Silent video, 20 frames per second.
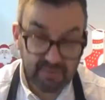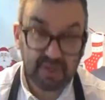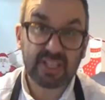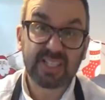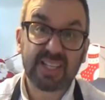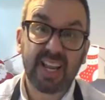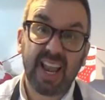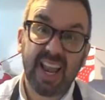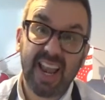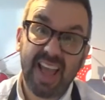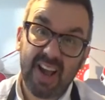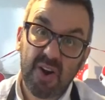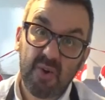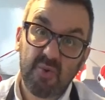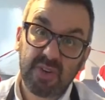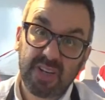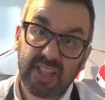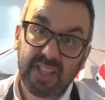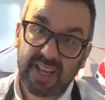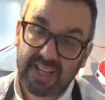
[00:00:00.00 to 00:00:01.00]
just
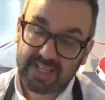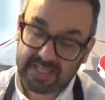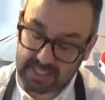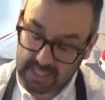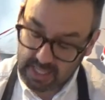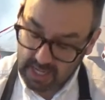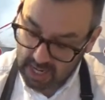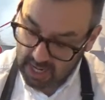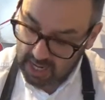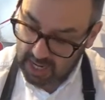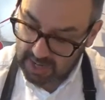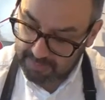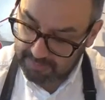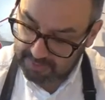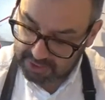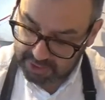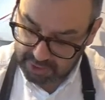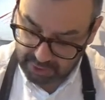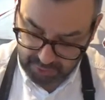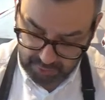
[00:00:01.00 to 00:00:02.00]
allowed this
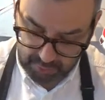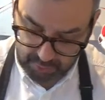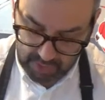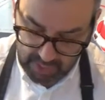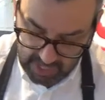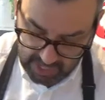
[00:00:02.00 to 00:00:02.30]
to